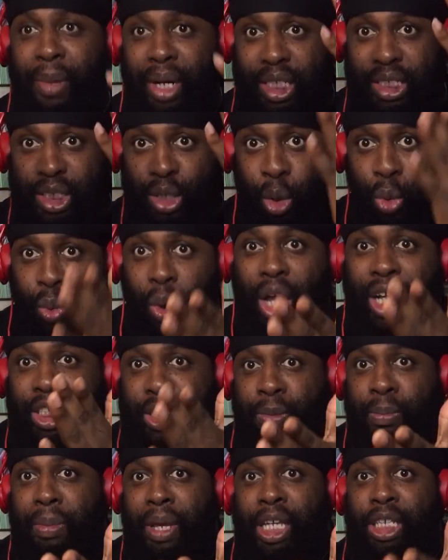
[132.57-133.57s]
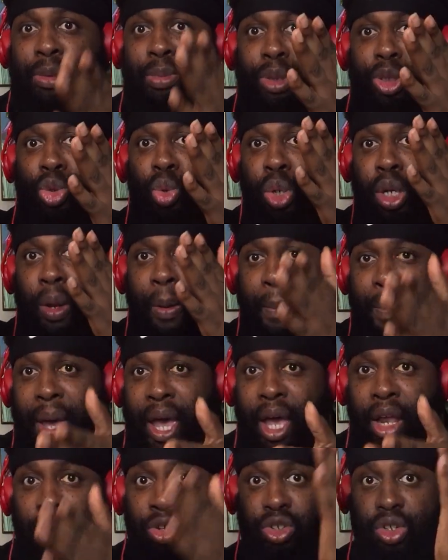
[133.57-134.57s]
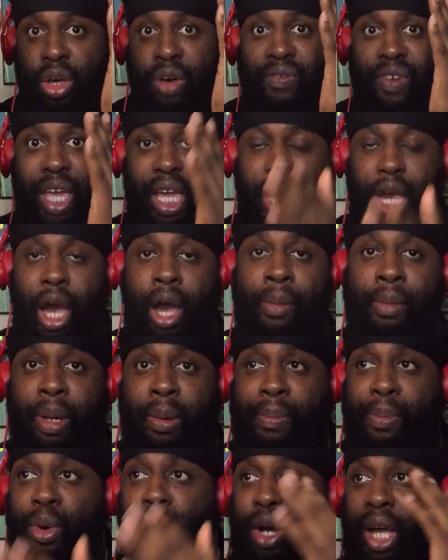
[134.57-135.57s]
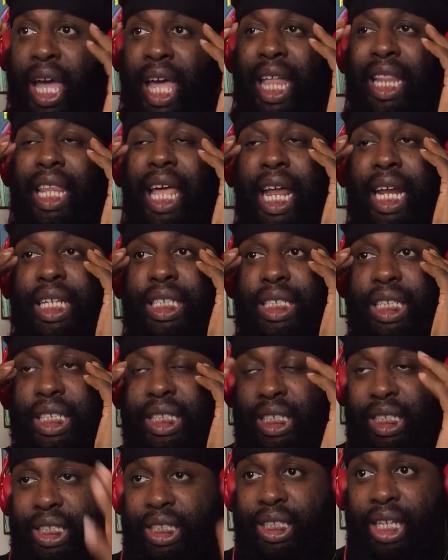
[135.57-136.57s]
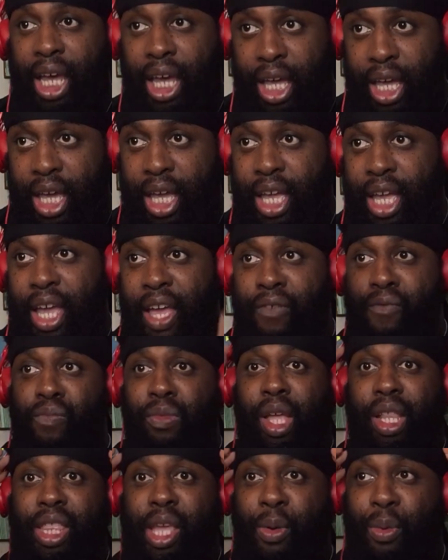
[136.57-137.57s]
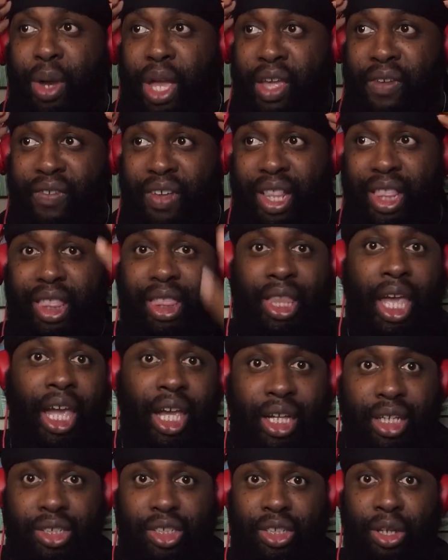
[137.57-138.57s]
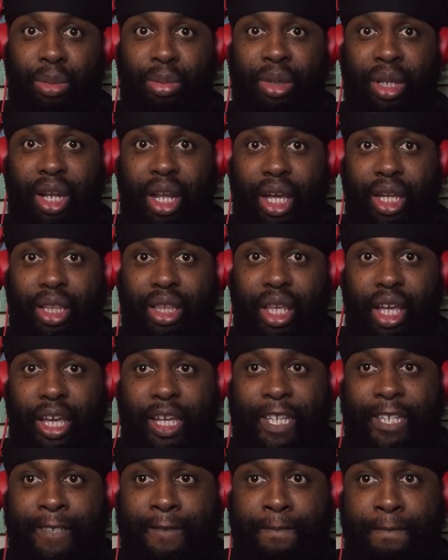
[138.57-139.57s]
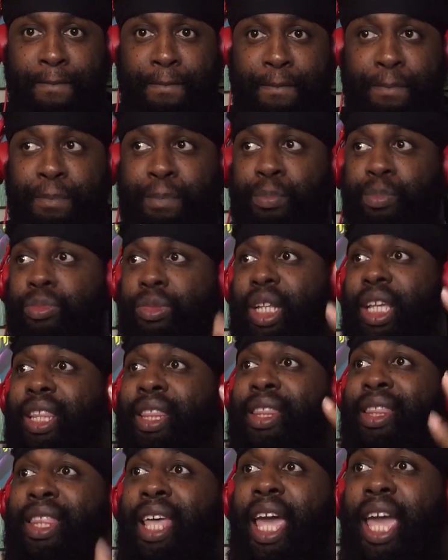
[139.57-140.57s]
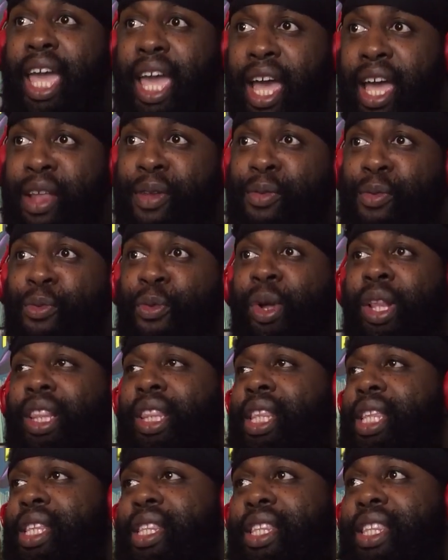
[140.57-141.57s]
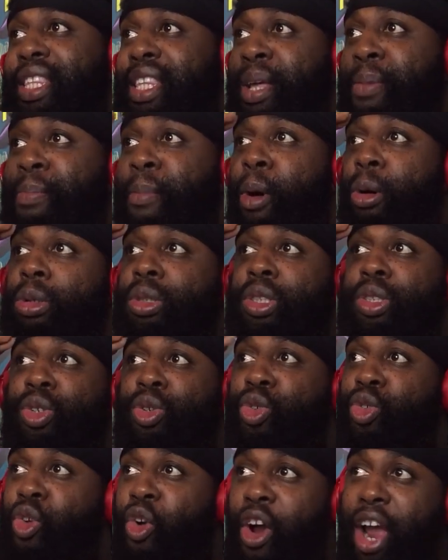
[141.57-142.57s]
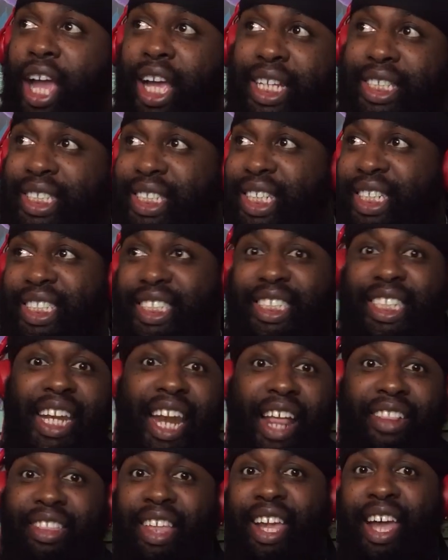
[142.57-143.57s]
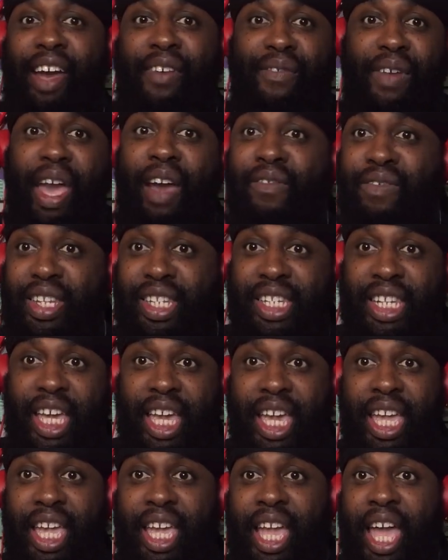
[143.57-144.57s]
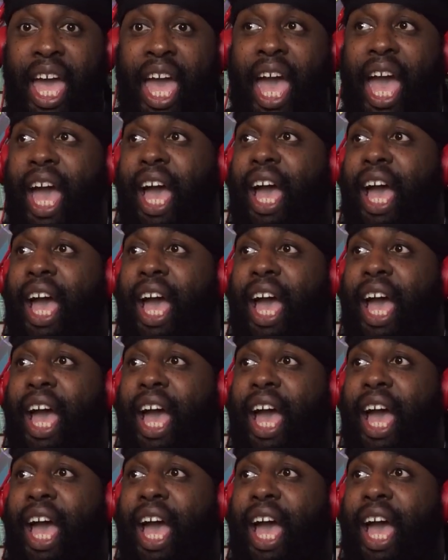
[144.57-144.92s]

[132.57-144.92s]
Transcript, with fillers: But it's the white space between the panels of a comic book. That is insane that they would even think of something like that. Then, with the most craziest shit I think I've ever seen.